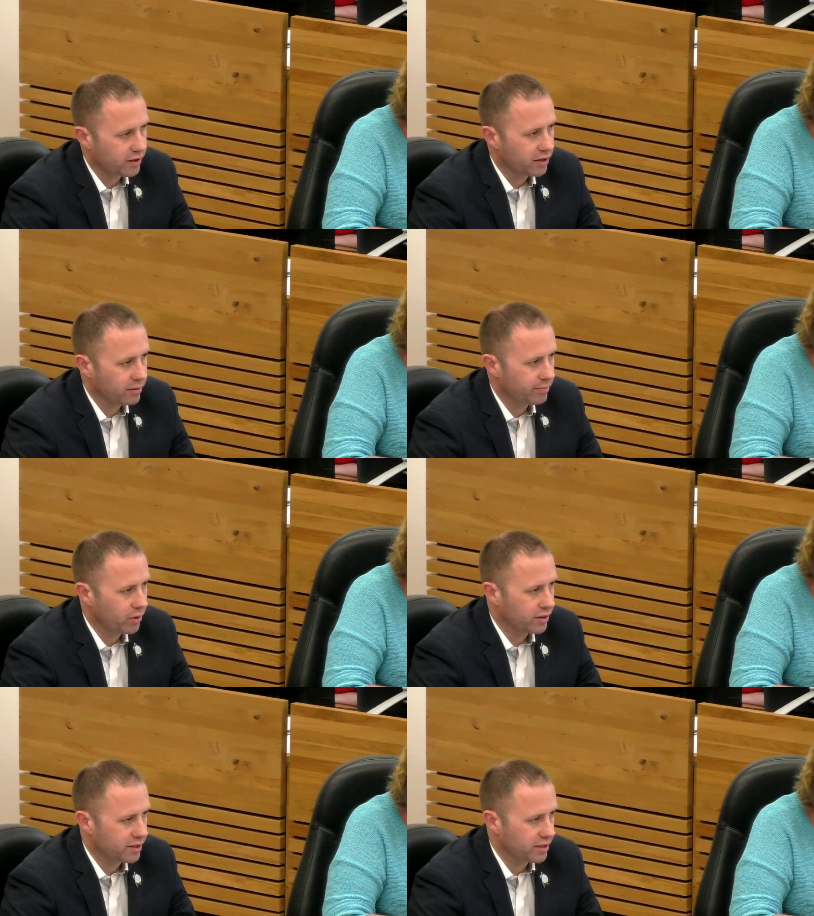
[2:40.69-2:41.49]
it's
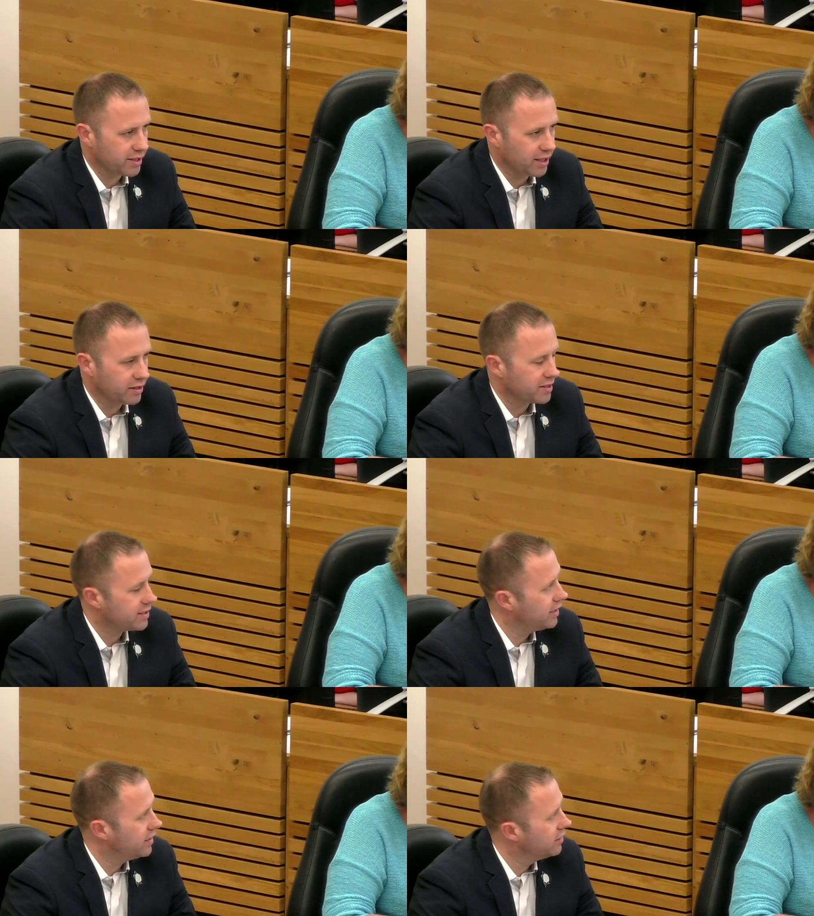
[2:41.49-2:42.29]
incredibly important just
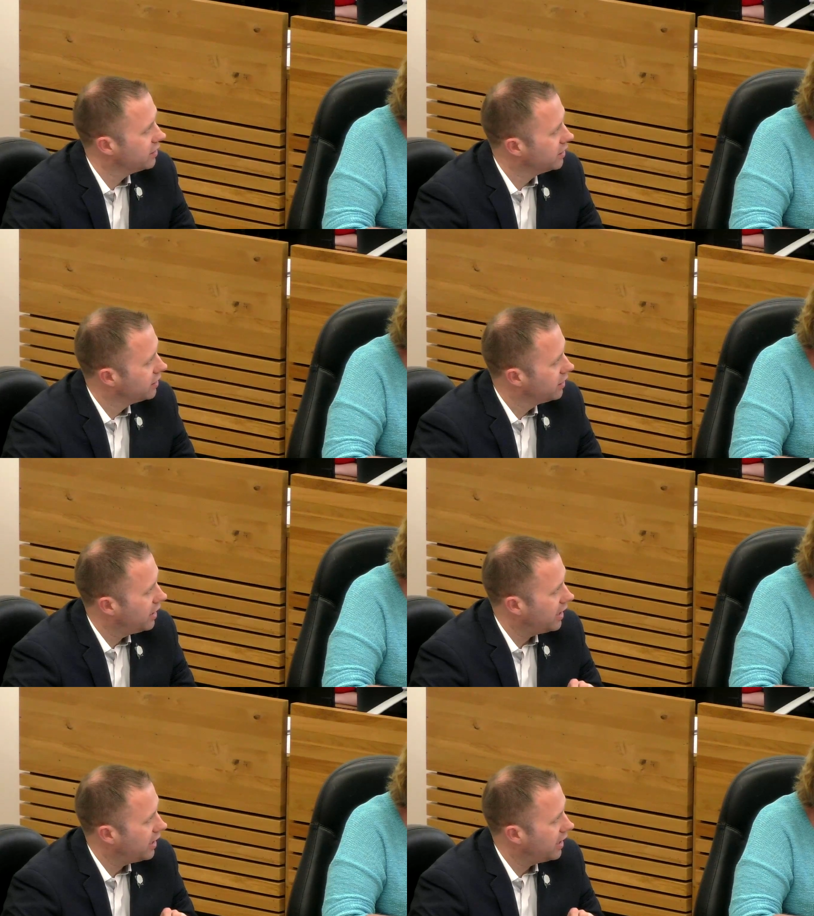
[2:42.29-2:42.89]
to understand